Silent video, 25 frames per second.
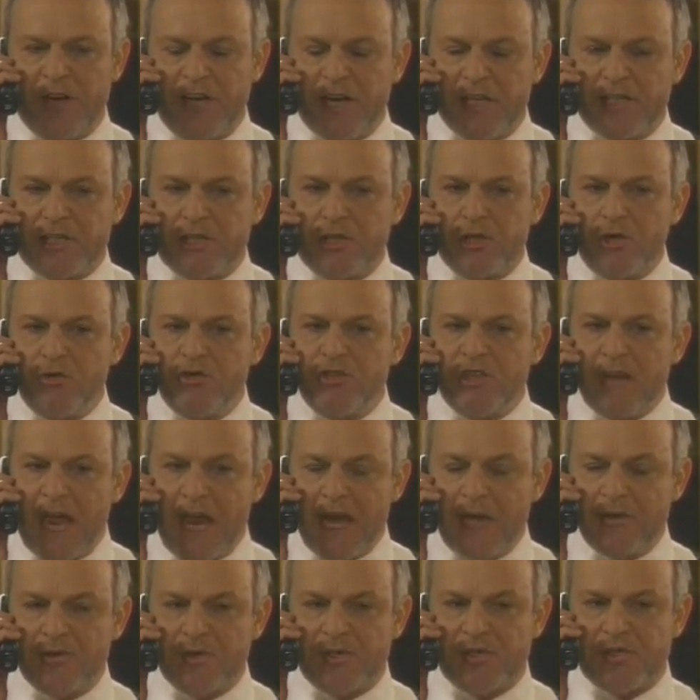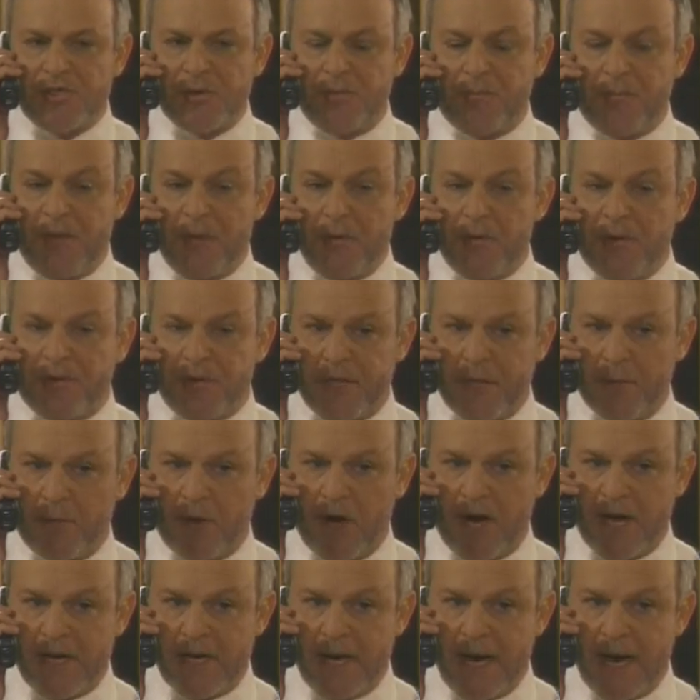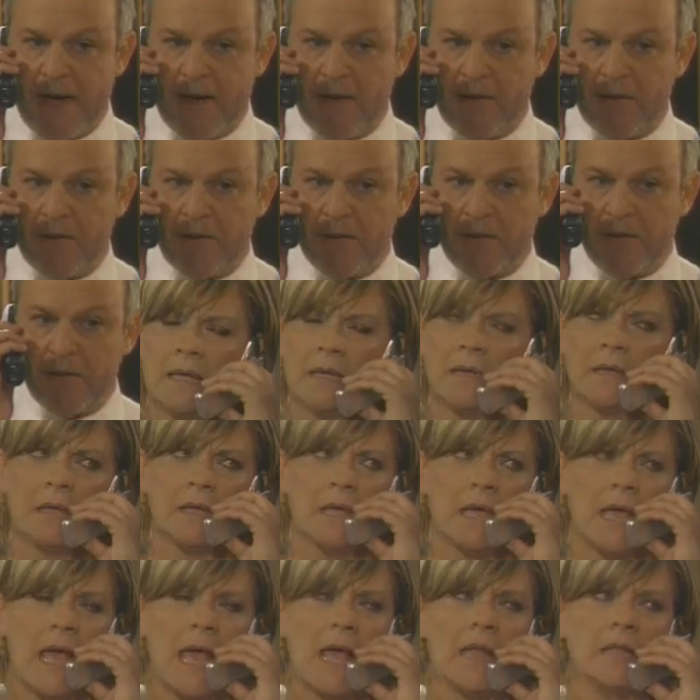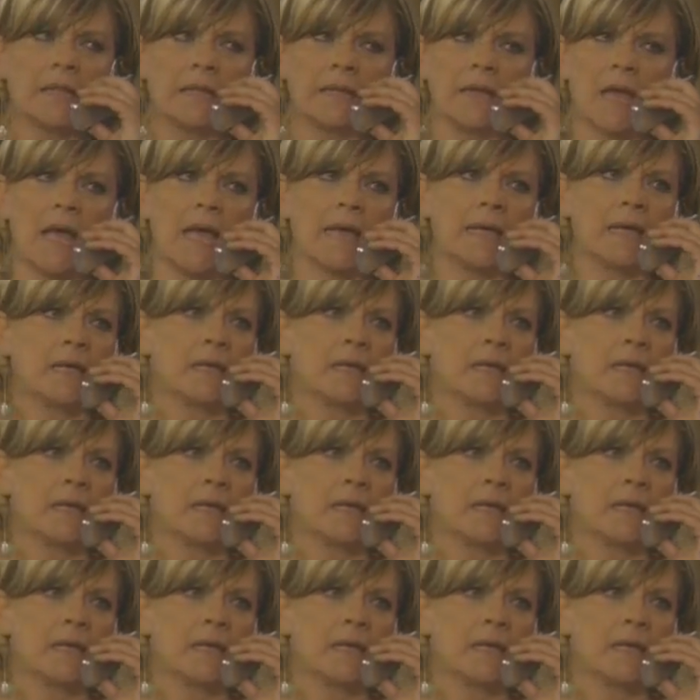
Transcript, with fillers: It is too dangerous to be with him right now. Alan, I